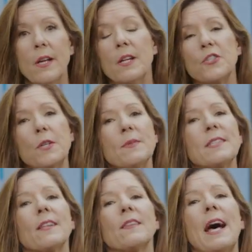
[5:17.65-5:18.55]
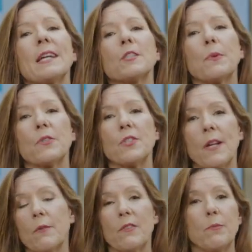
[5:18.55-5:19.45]
"She was the last person
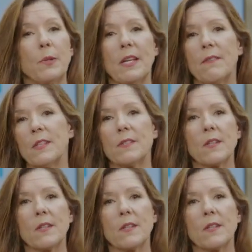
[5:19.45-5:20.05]
I would have believed this